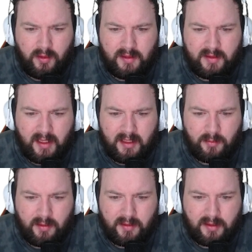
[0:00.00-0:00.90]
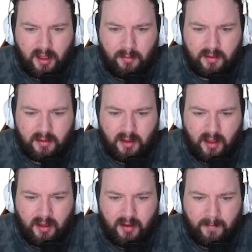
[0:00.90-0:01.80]
One of these days when it's Goblin,
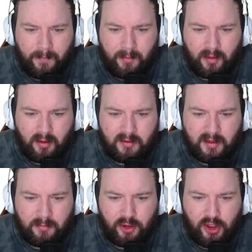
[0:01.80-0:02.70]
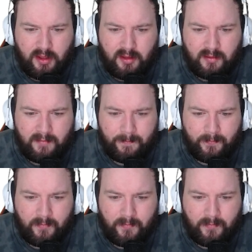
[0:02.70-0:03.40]
uh, people are going to say I'm cheating,